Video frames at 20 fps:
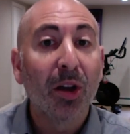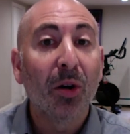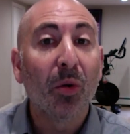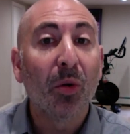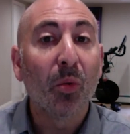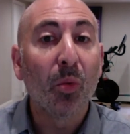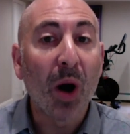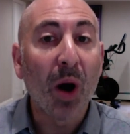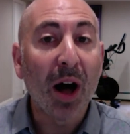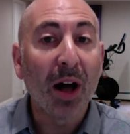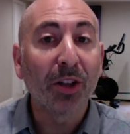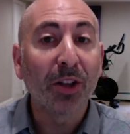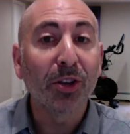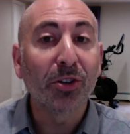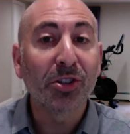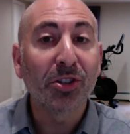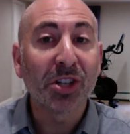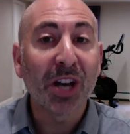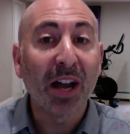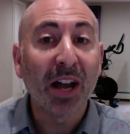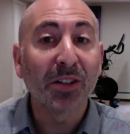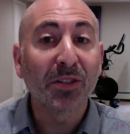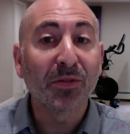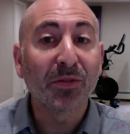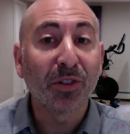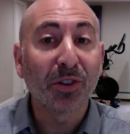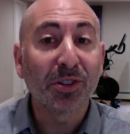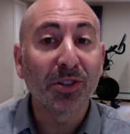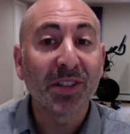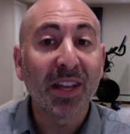While your child's
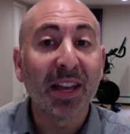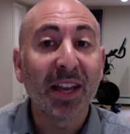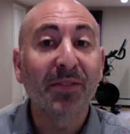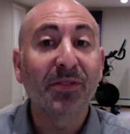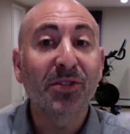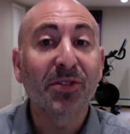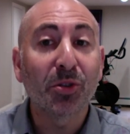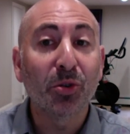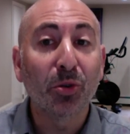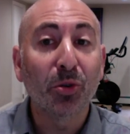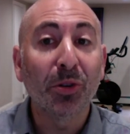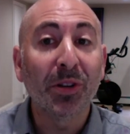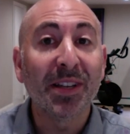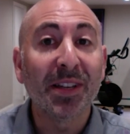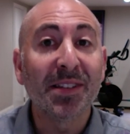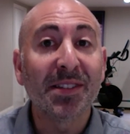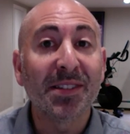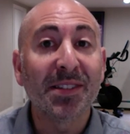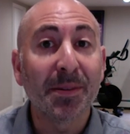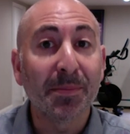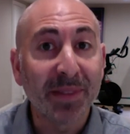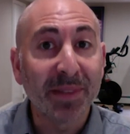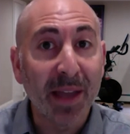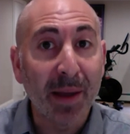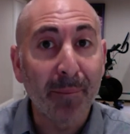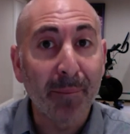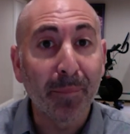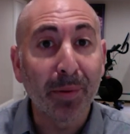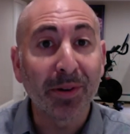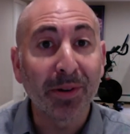first day of school is
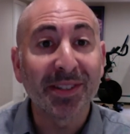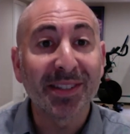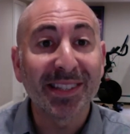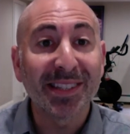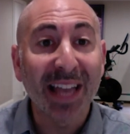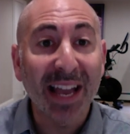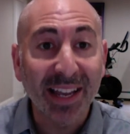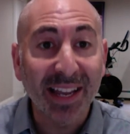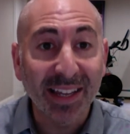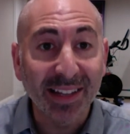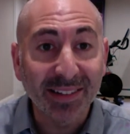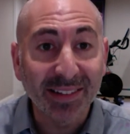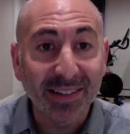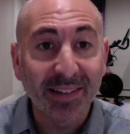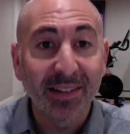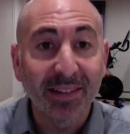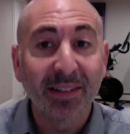September 2nd,